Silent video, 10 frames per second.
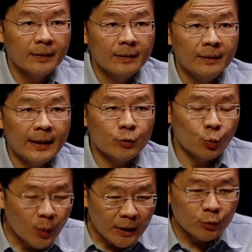Let's
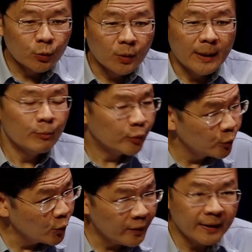work to
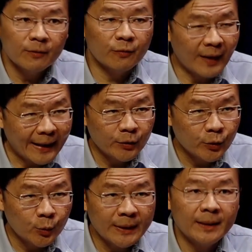improve it,
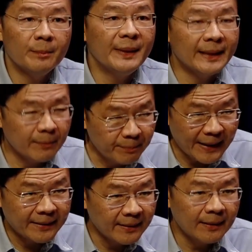fine-tune it, make it
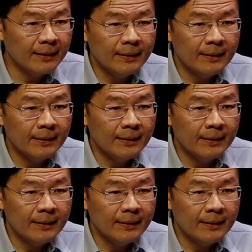better.